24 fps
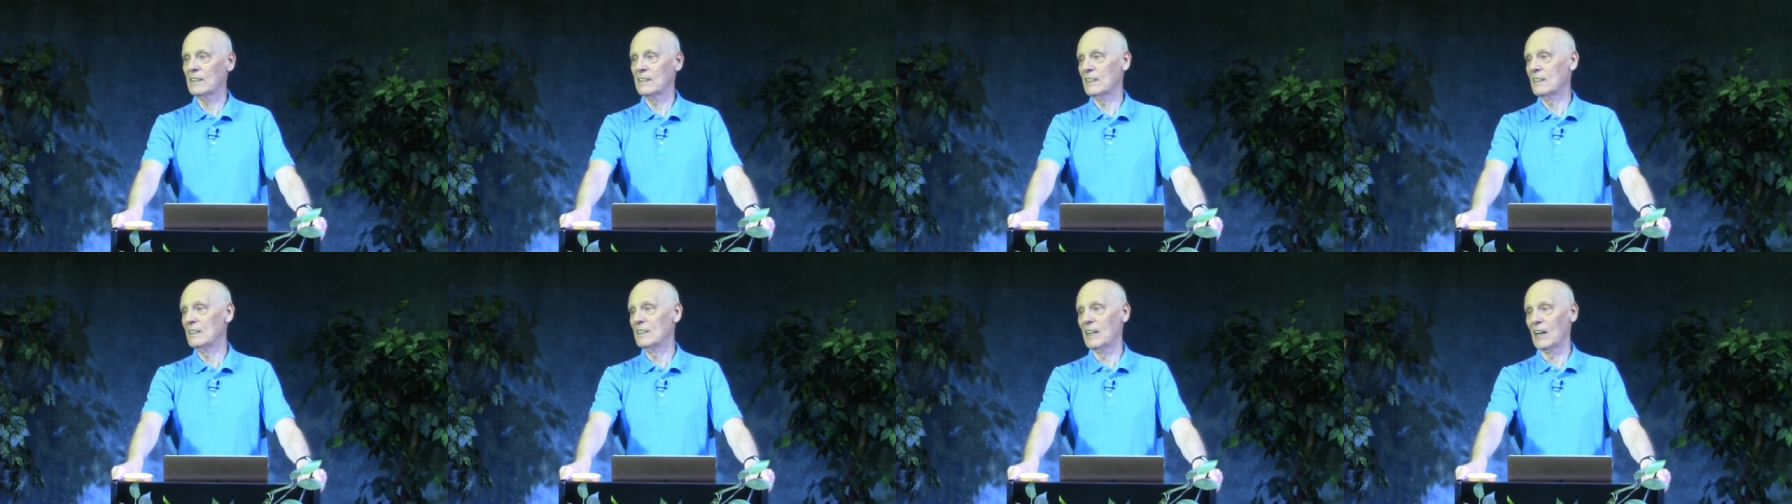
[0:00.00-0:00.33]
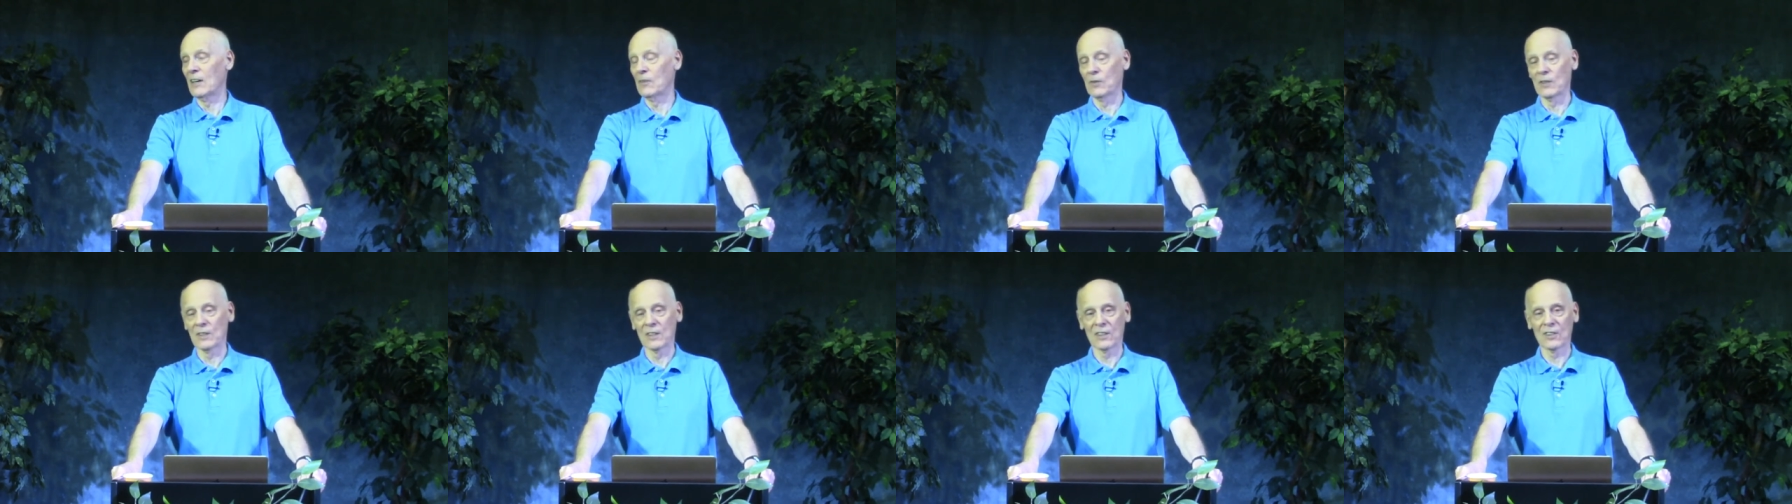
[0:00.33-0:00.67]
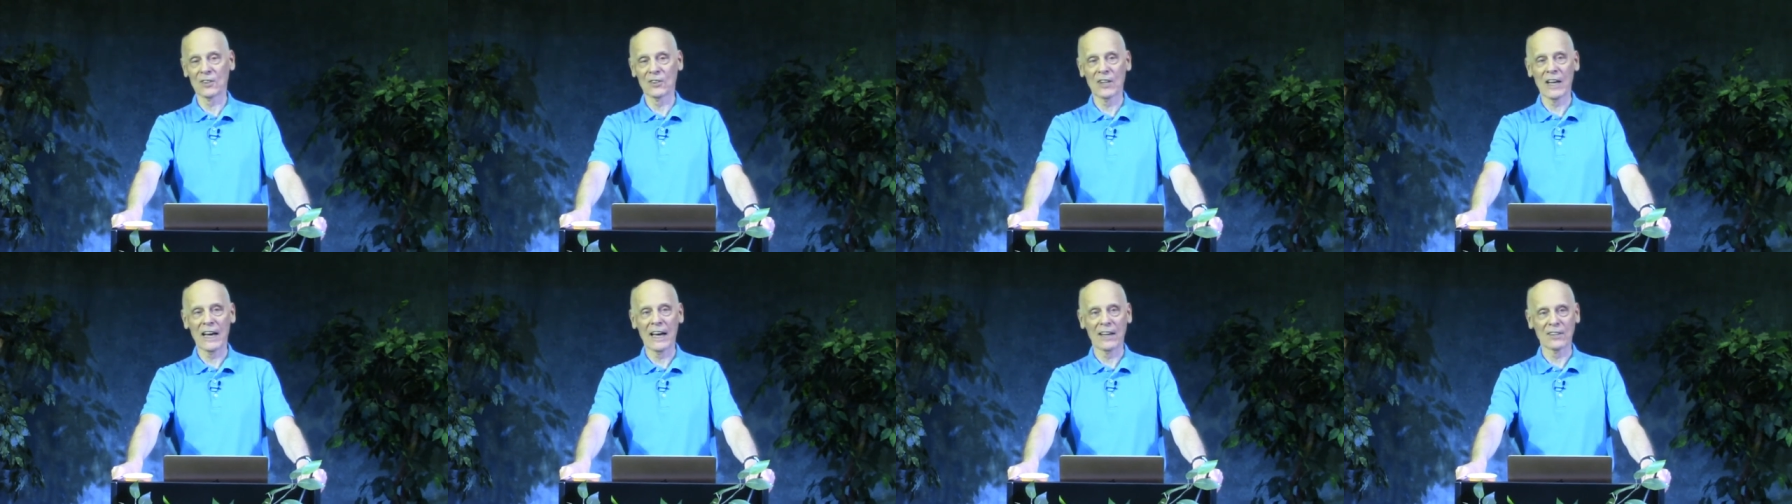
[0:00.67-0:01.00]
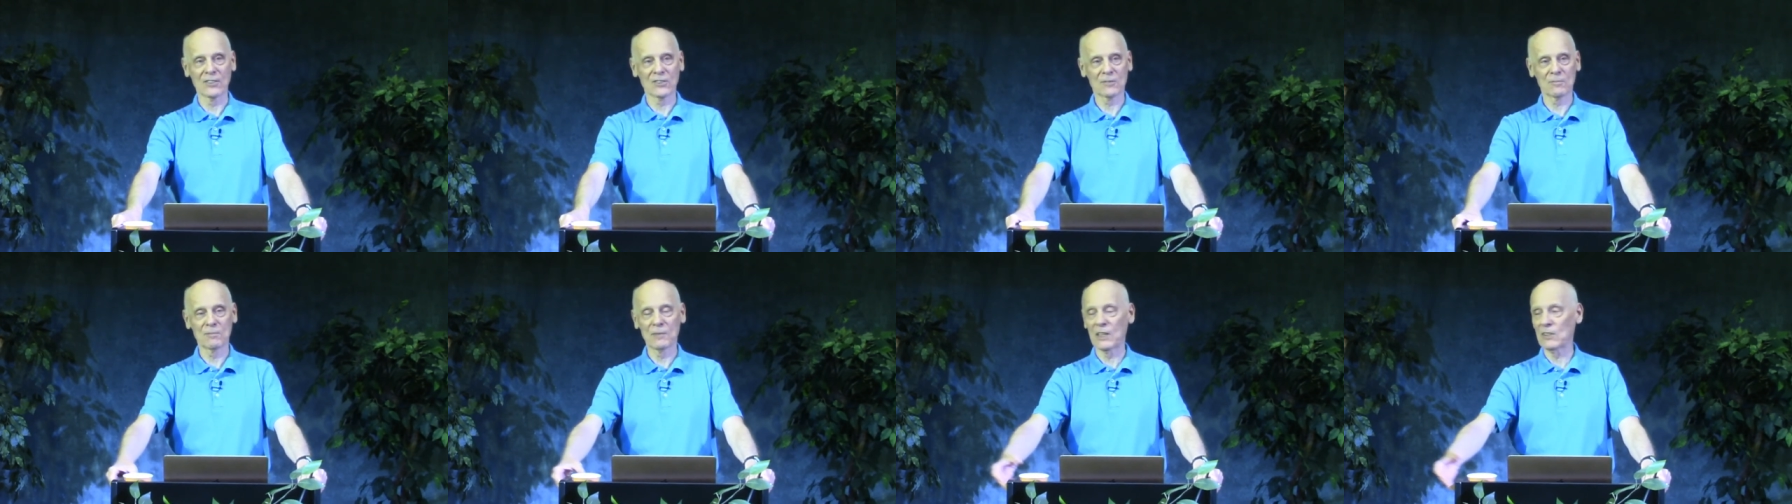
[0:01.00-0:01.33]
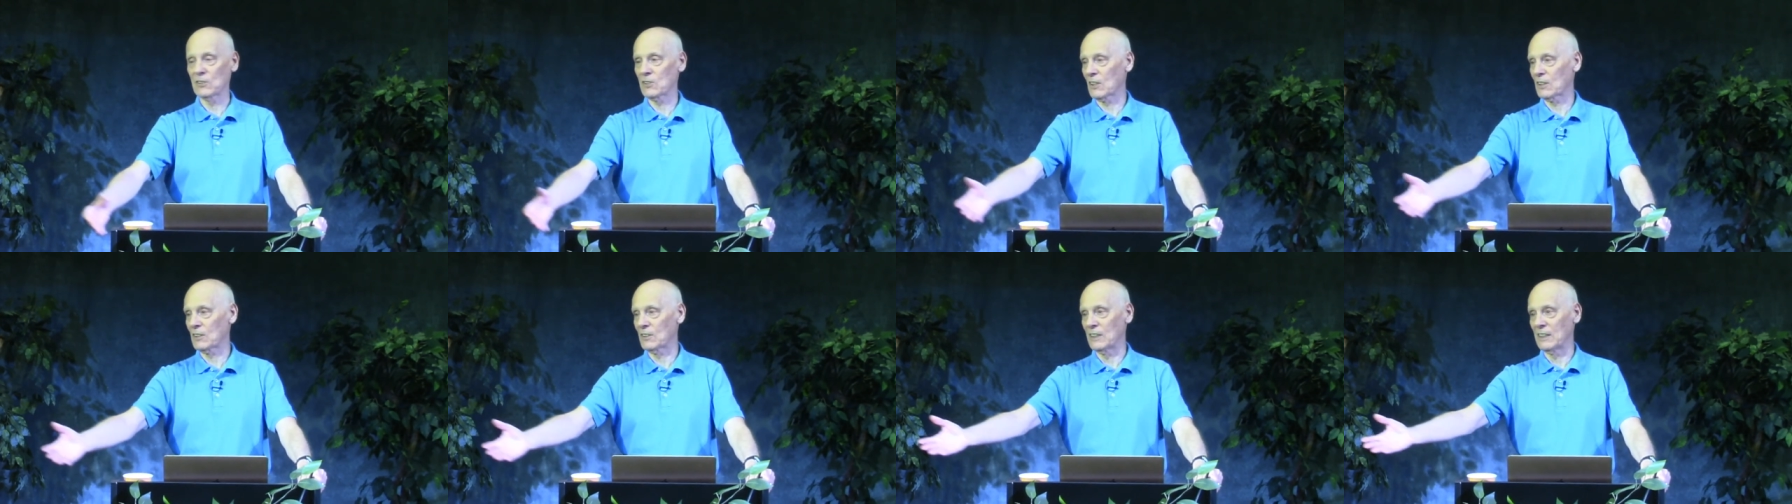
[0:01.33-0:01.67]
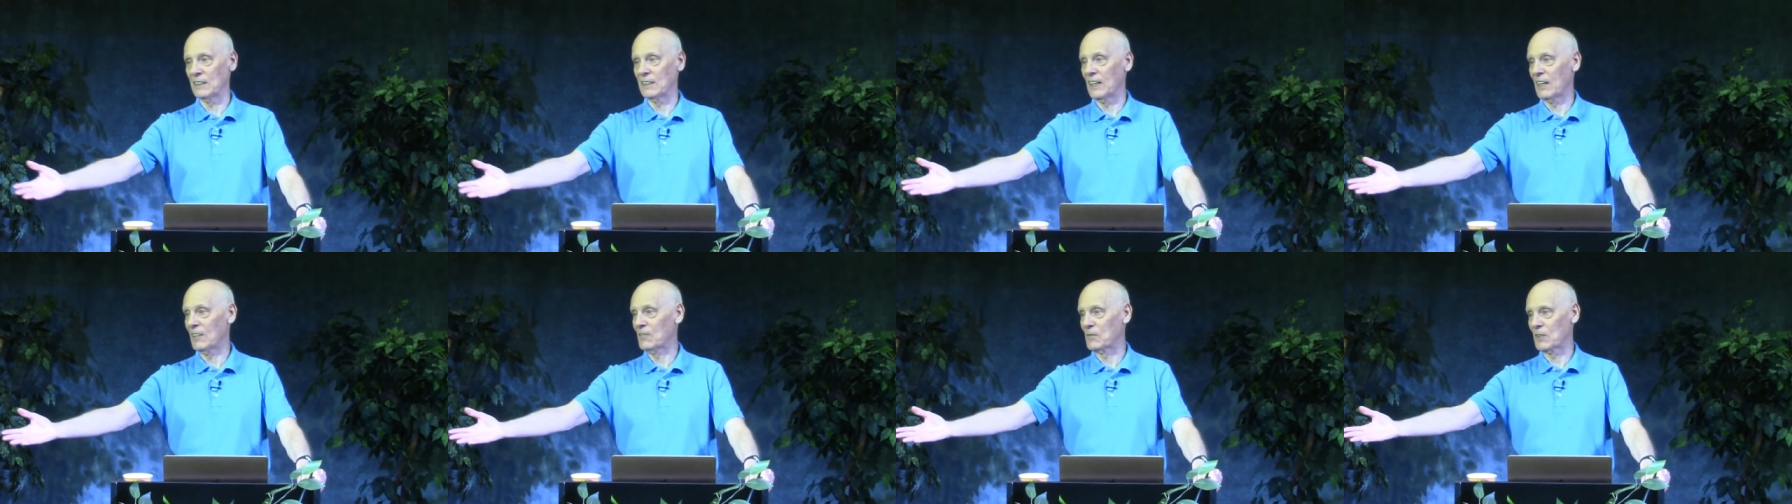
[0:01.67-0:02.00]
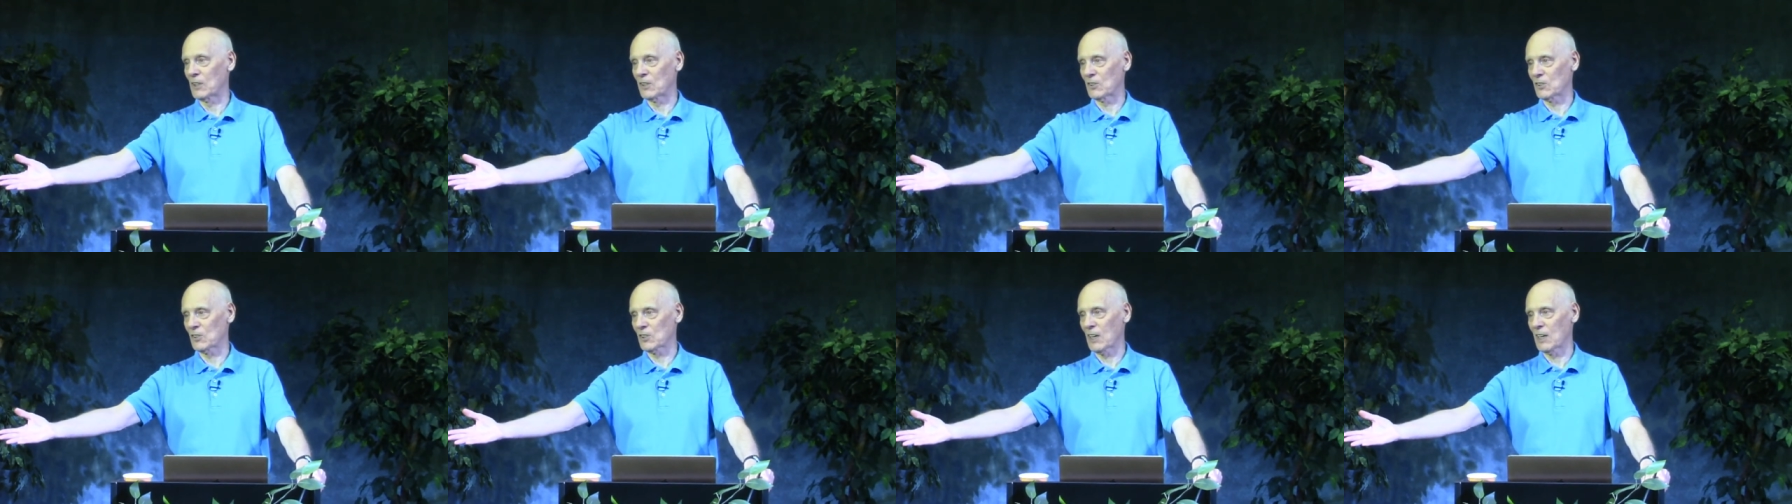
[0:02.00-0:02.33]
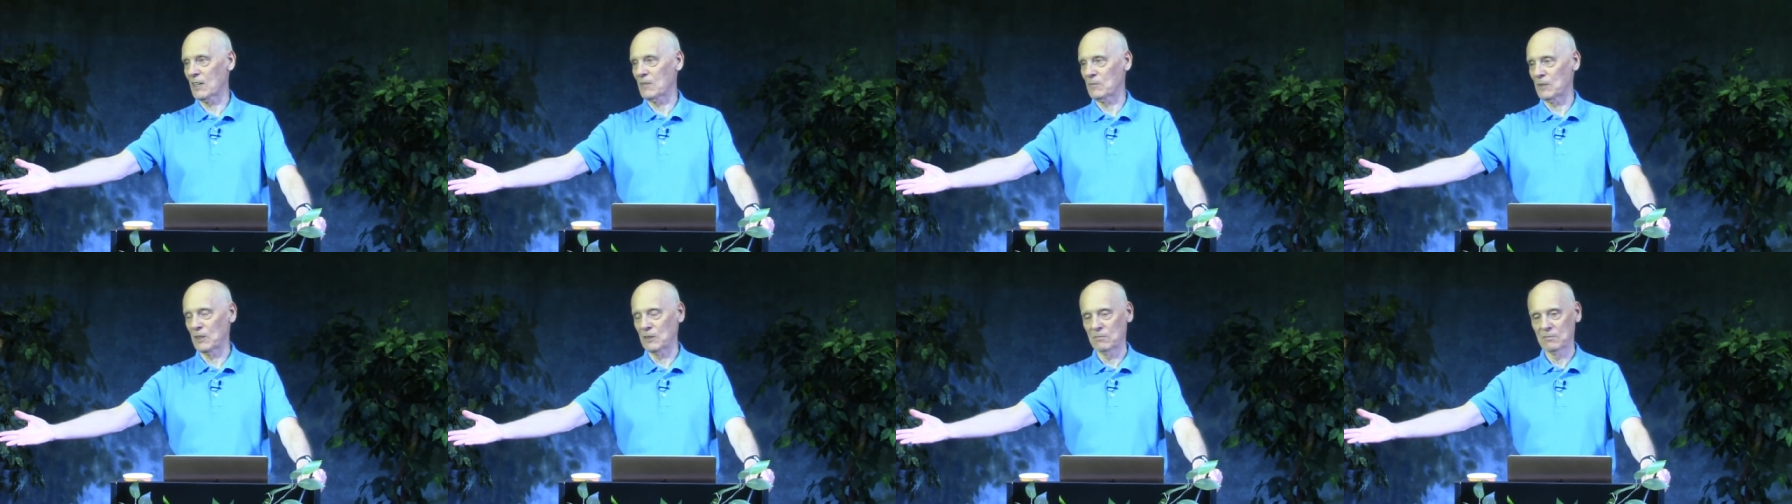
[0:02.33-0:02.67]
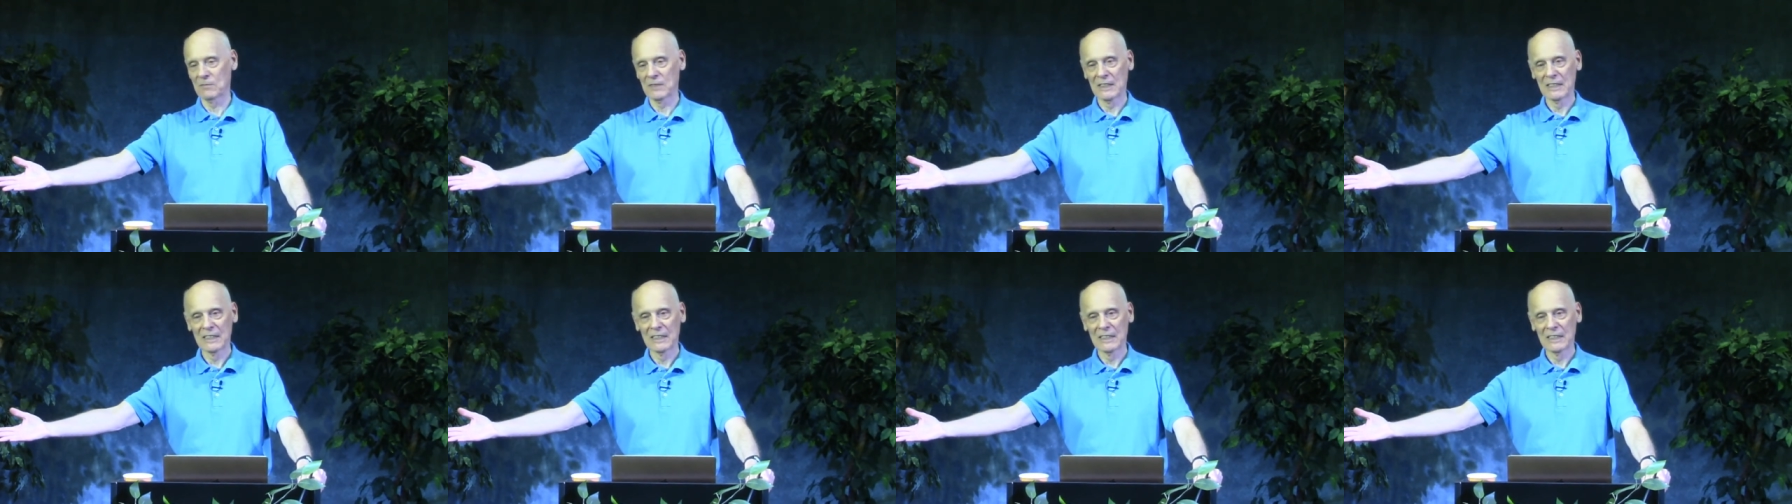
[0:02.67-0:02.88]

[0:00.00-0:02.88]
did that with a class, basically gave an assignment